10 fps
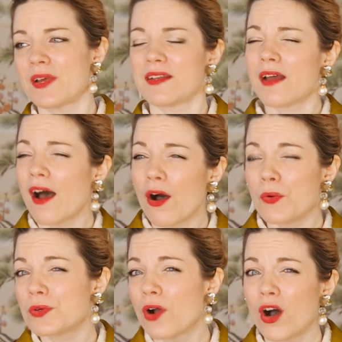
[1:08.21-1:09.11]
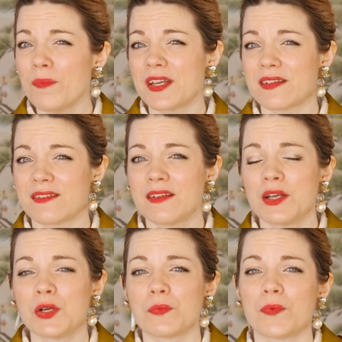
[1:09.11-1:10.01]
and how common
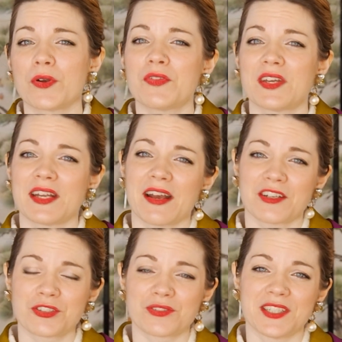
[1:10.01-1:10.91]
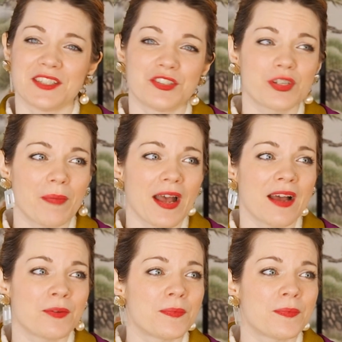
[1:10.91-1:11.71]
were they actually in Japan?